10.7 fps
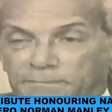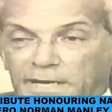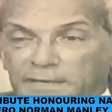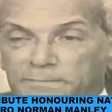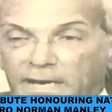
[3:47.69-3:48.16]

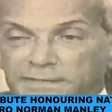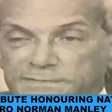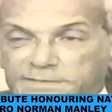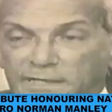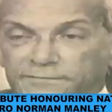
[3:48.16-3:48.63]
by
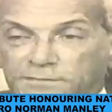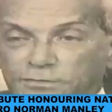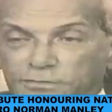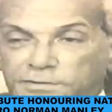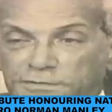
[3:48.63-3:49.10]

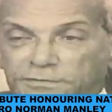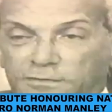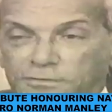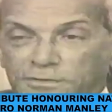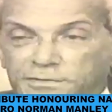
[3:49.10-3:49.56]
myself going
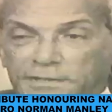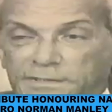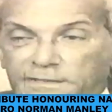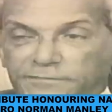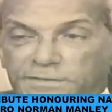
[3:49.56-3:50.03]
into court
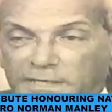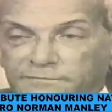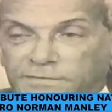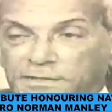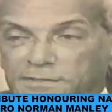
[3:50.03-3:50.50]
and
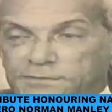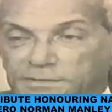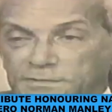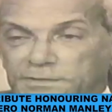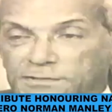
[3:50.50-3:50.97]
giving
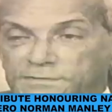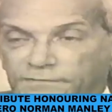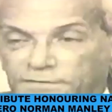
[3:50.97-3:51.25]
evidence in his